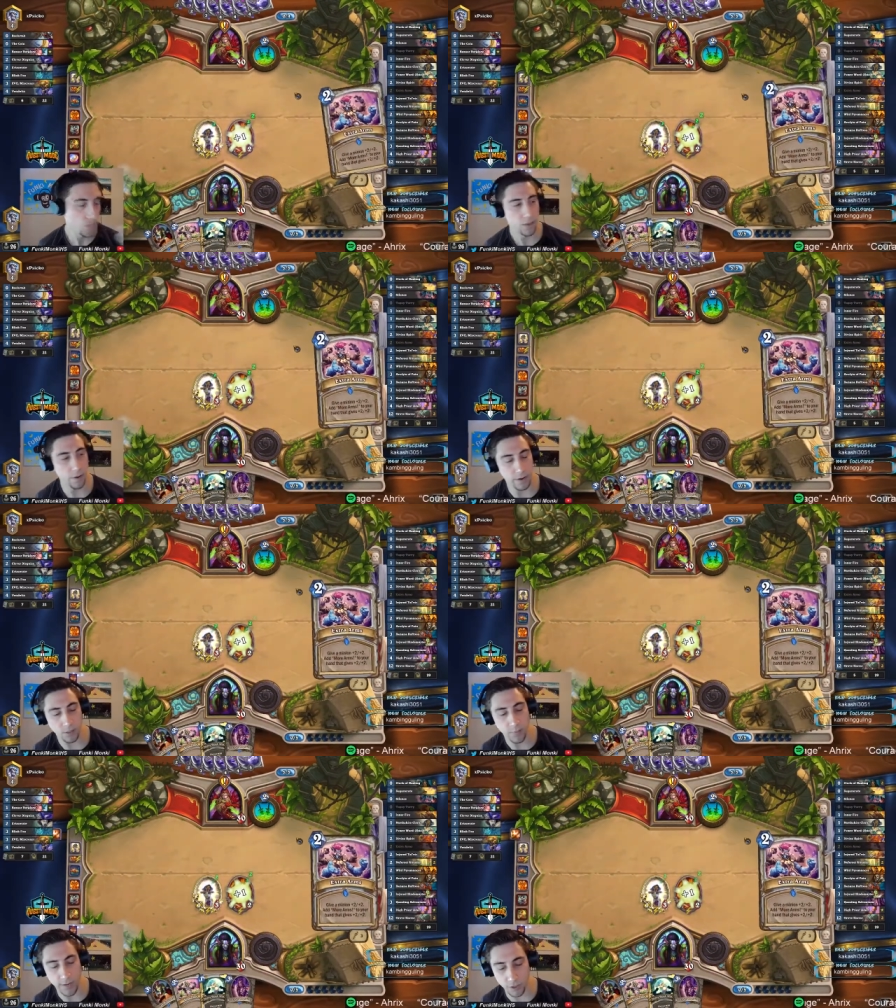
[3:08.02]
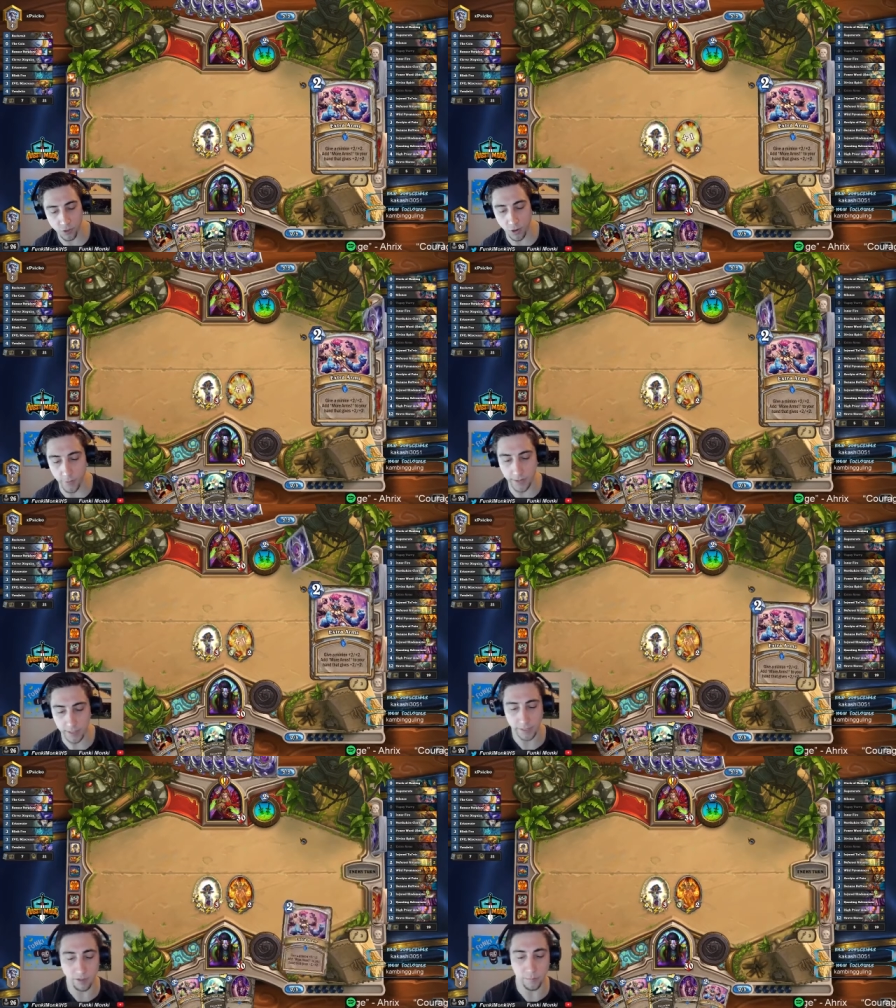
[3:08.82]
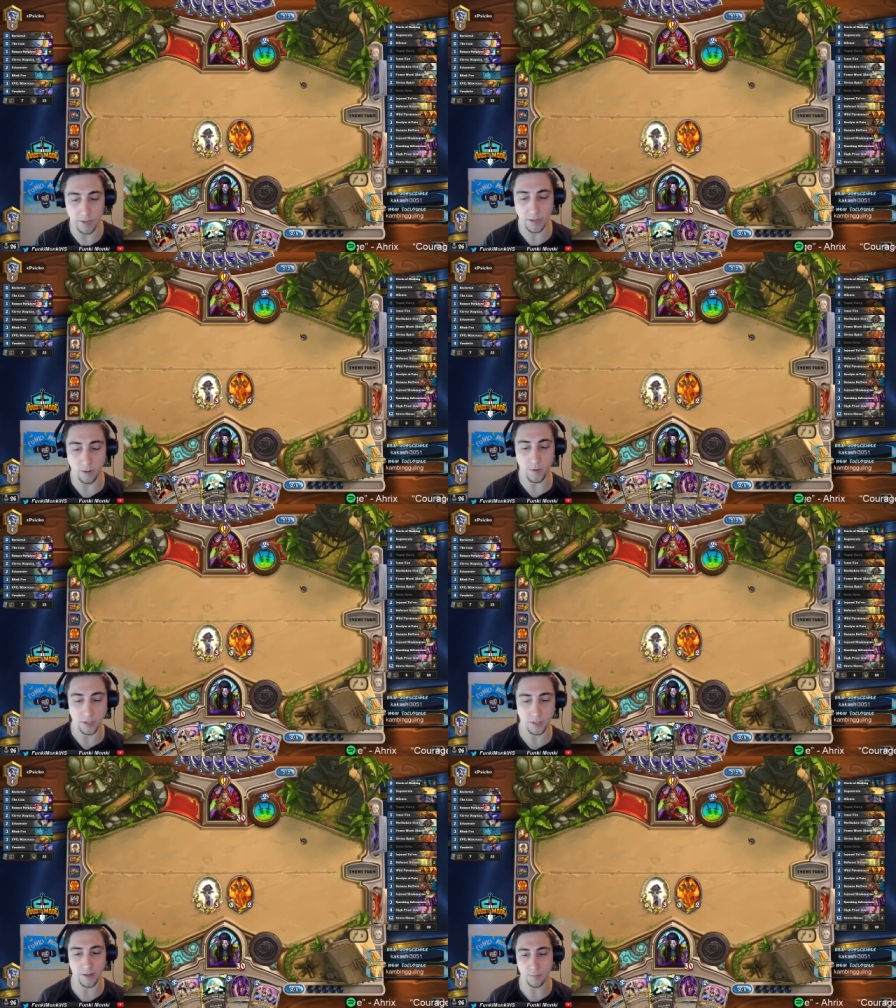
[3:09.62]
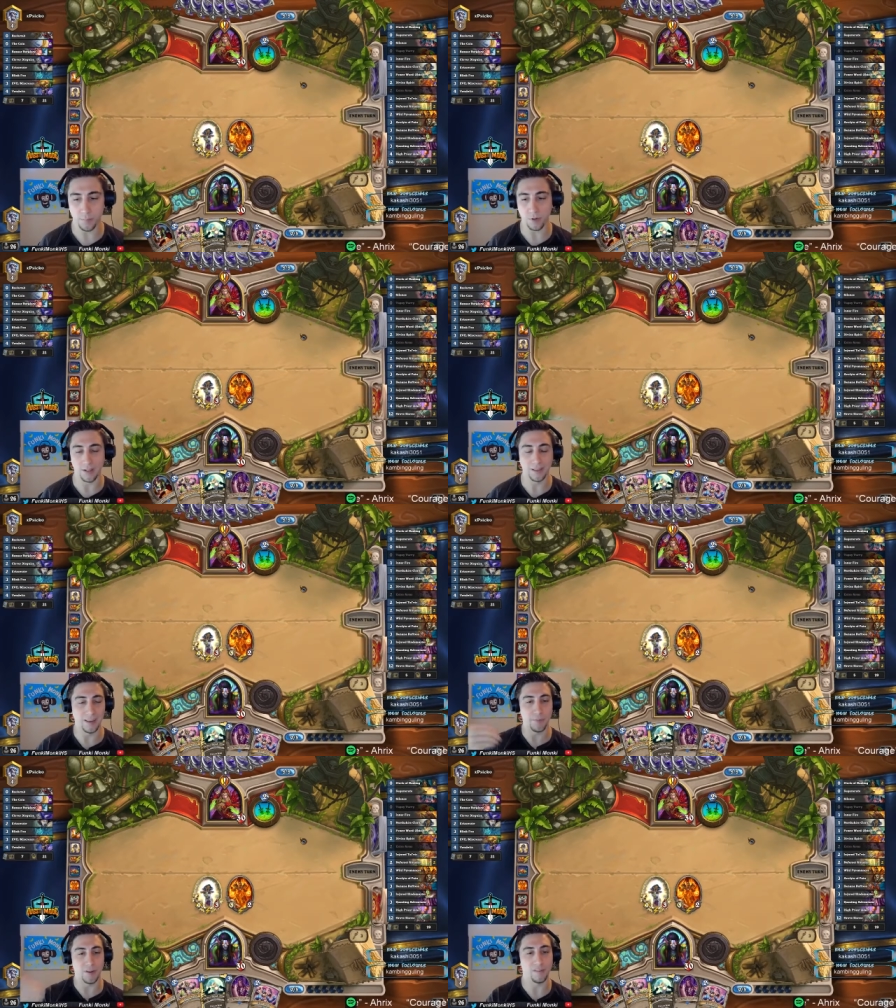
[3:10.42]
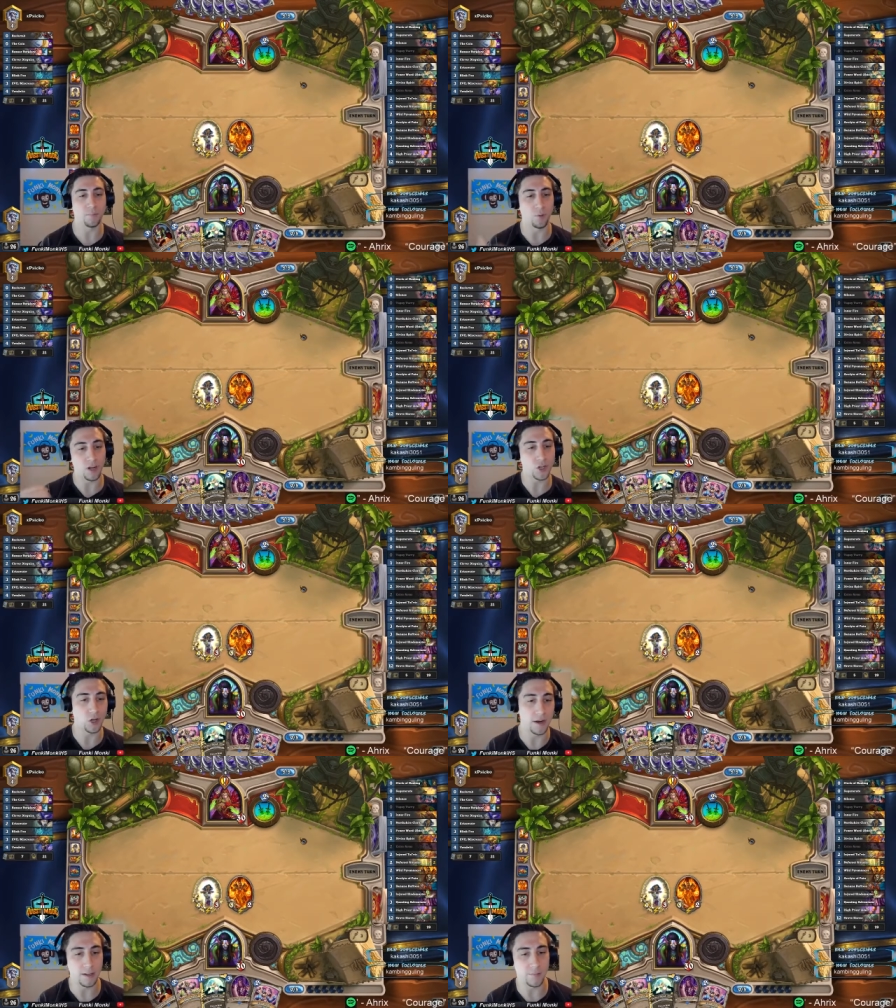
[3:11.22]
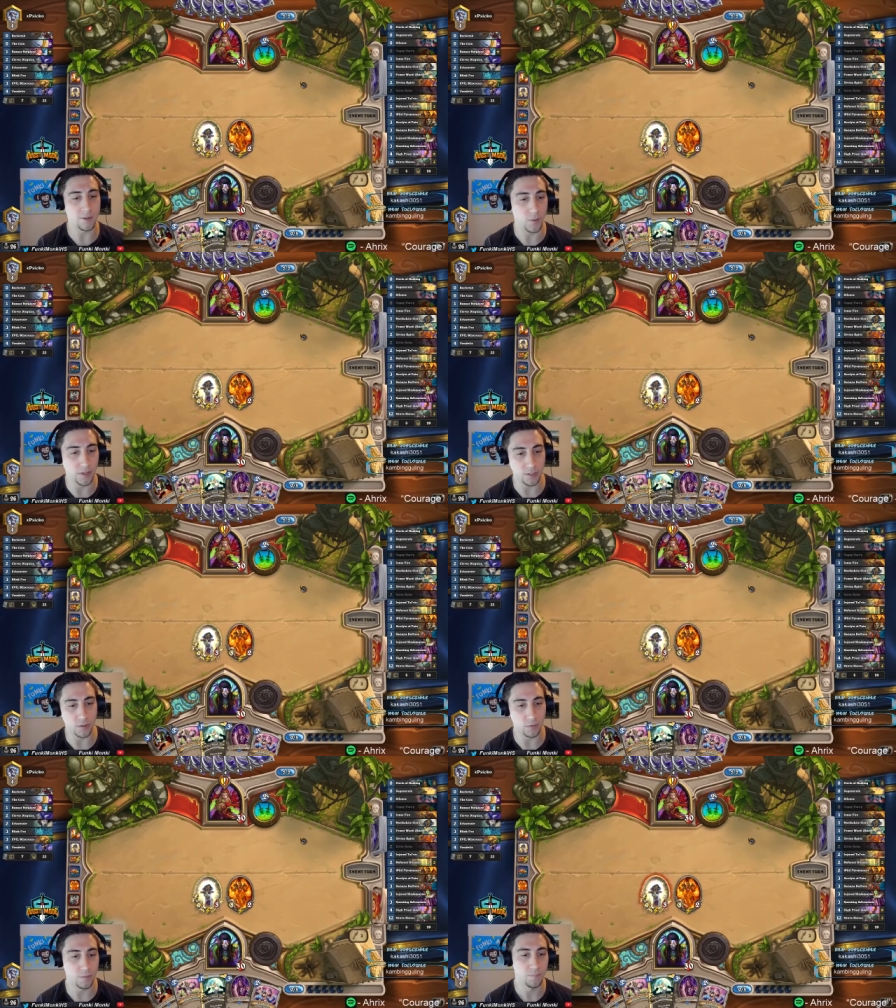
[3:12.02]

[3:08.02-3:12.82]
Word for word: There we go. So we get a draw, we get a clear minion. We also get to put a little bit of pressure on him as well too.